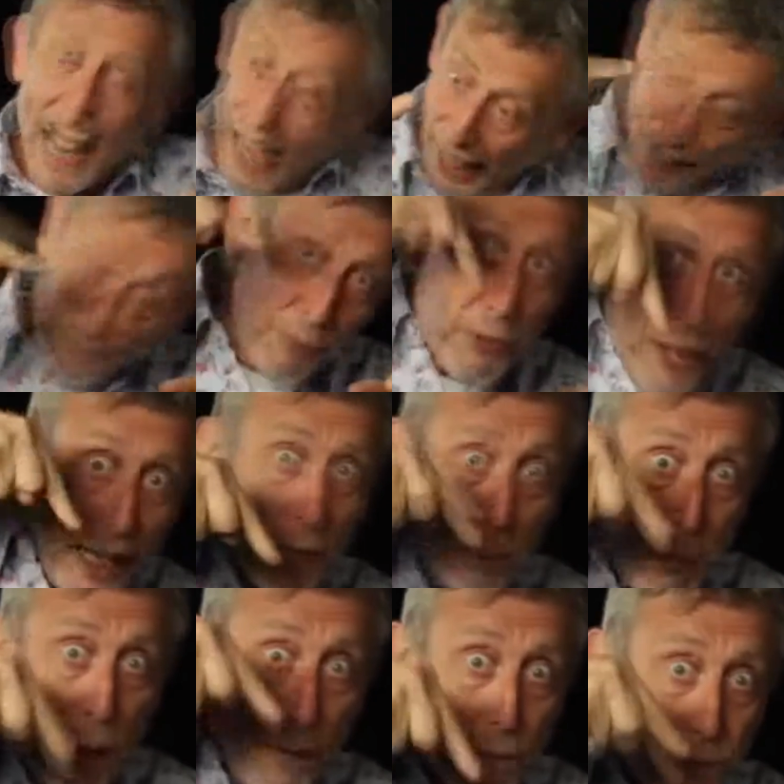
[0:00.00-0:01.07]
and then
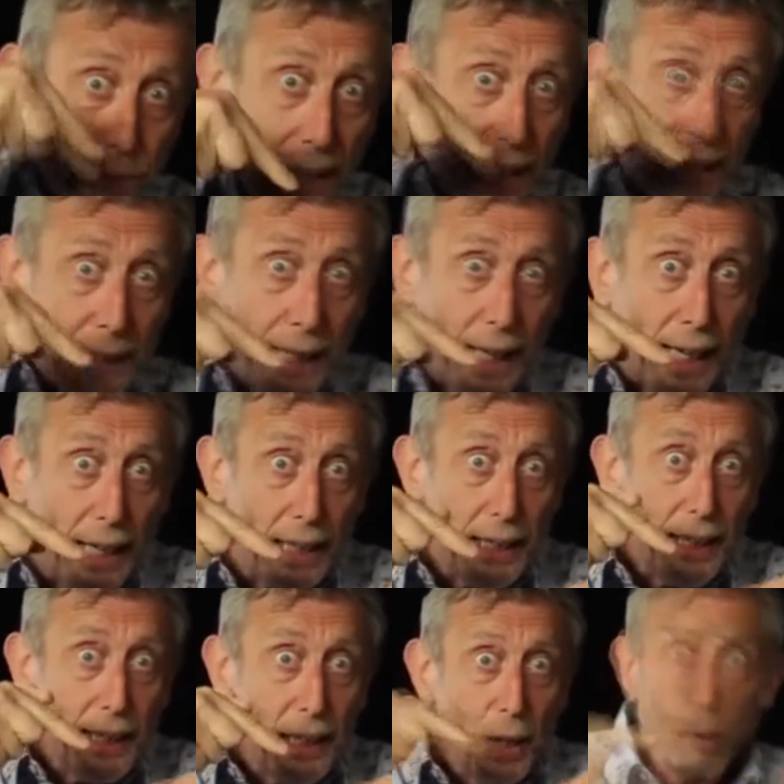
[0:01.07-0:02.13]
my finger.
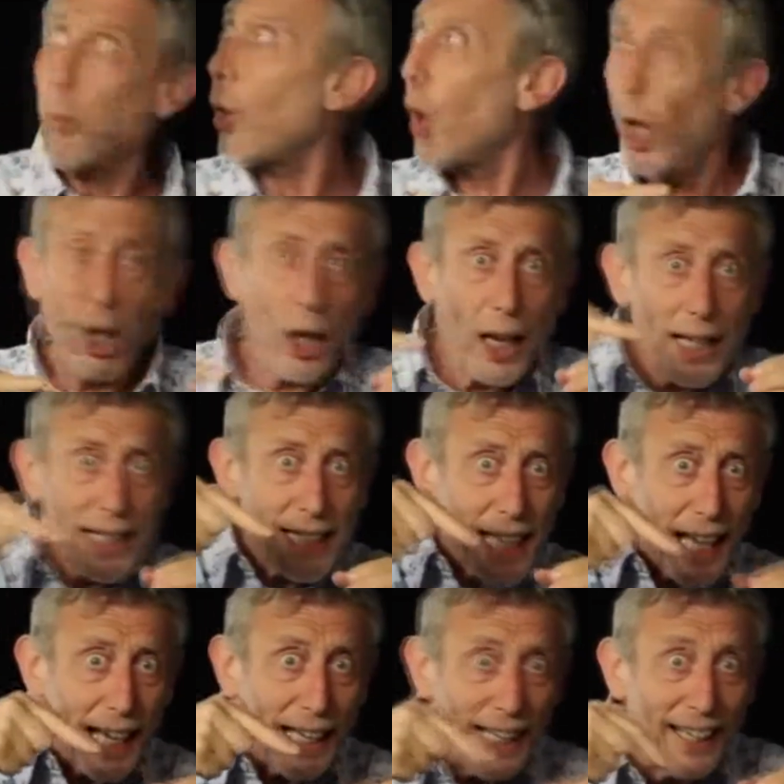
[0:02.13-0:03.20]
What? I
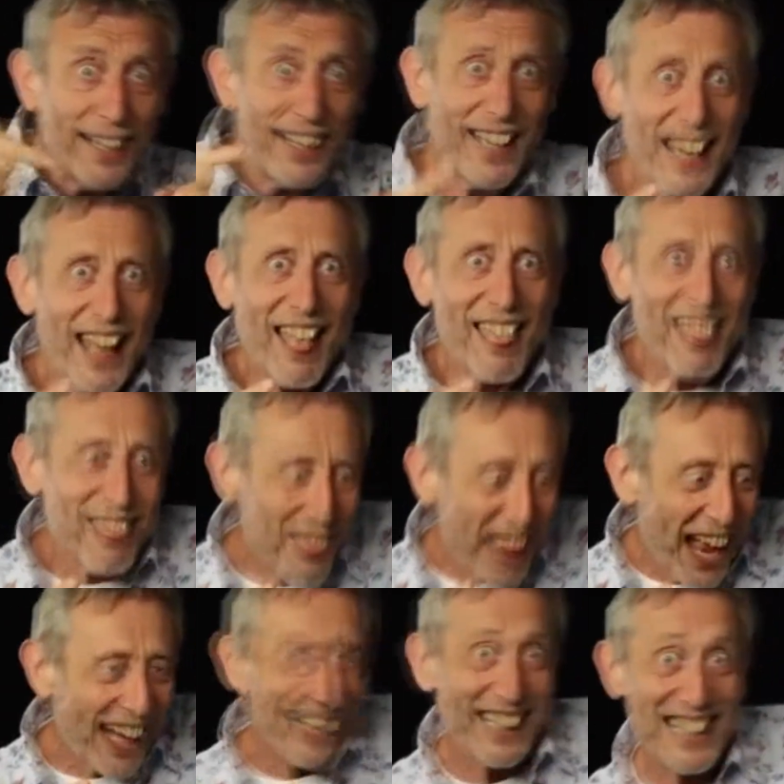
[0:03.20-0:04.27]
say,
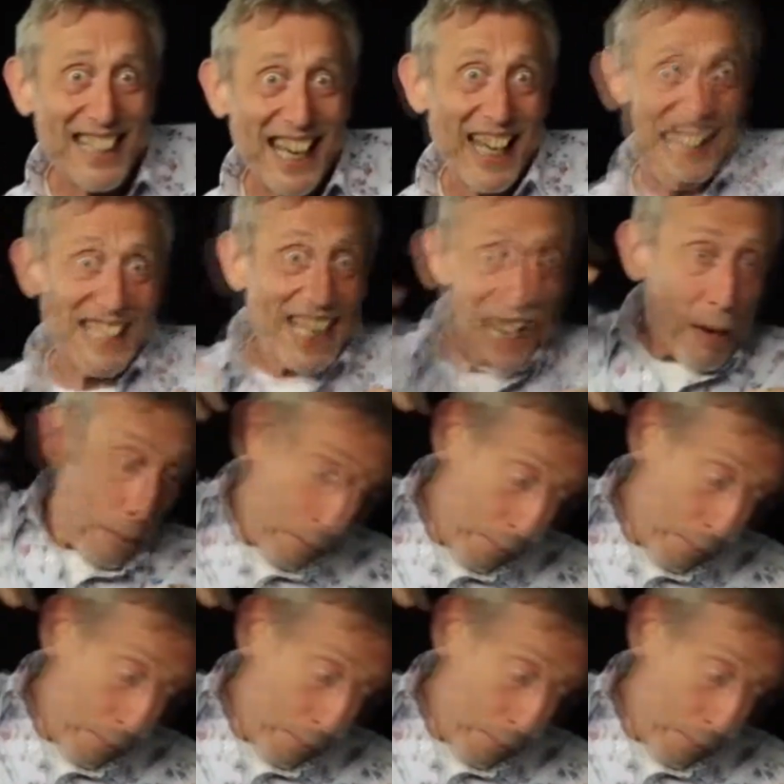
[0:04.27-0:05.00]
that, he says.